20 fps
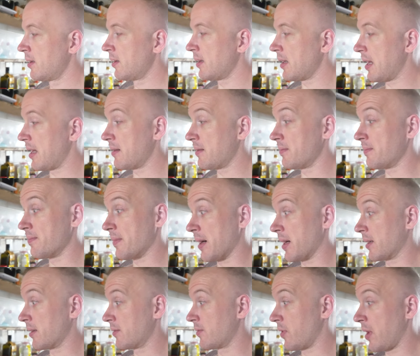and
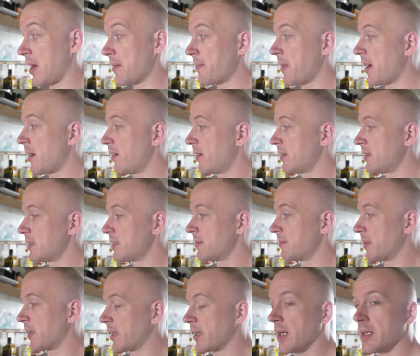my grandparents
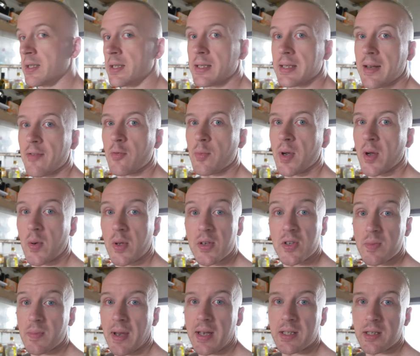and my cousins, everybody, we
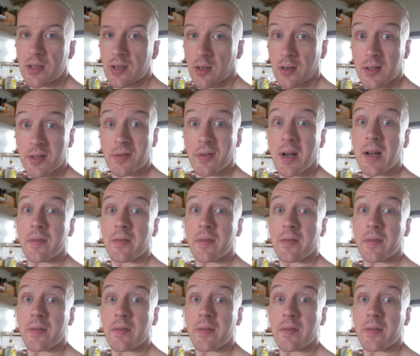use mason jars for